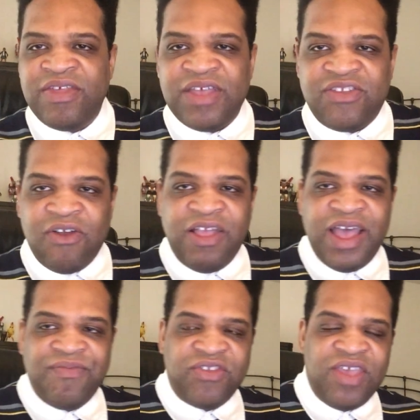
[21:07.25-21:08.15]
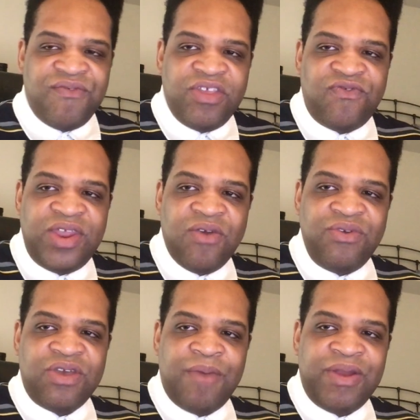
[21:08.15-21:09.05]
That's all I have to say for this video. You
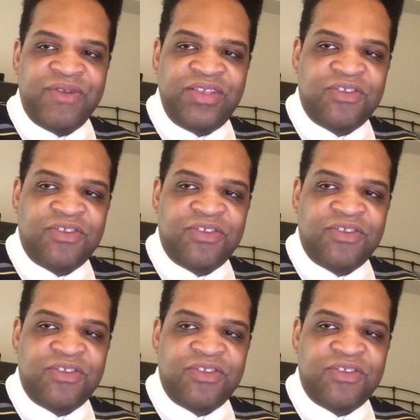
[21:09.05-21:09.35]
can comment, rate, and